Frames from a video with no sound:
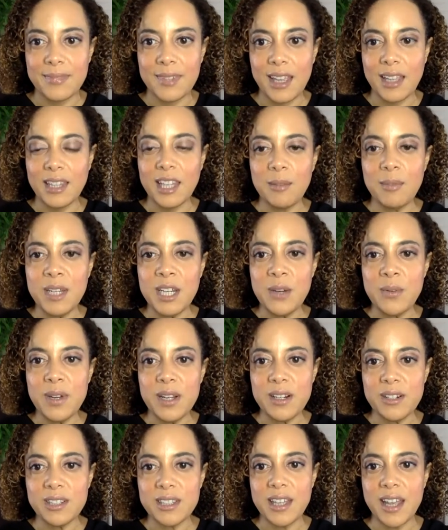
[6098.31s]
And let me know what
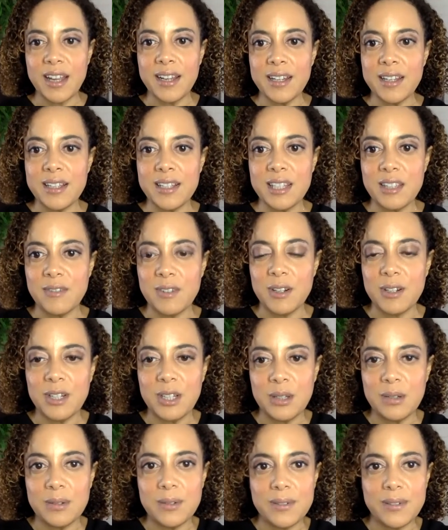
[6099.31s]
your sign is if you're
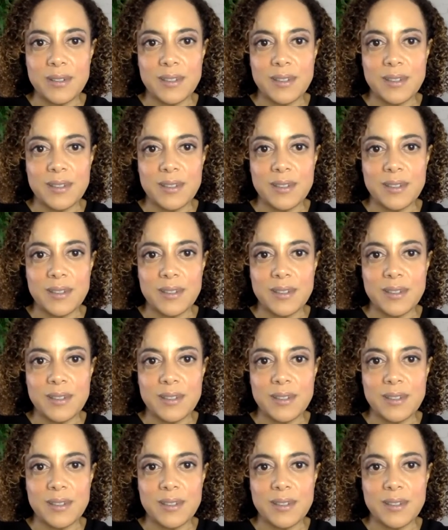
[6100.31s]
new